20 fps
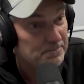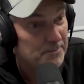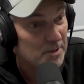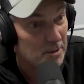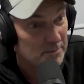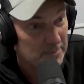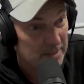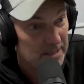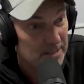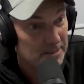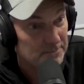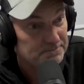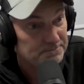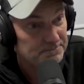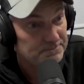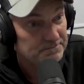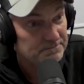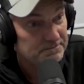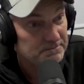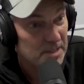I'm here.
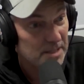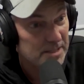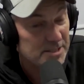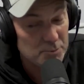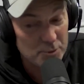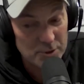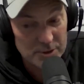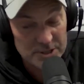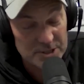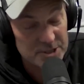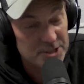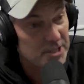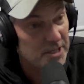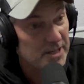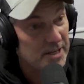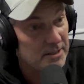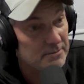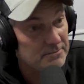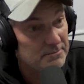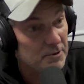Let's work this shit
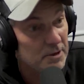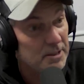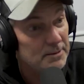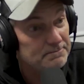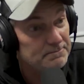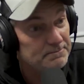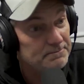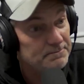out, right?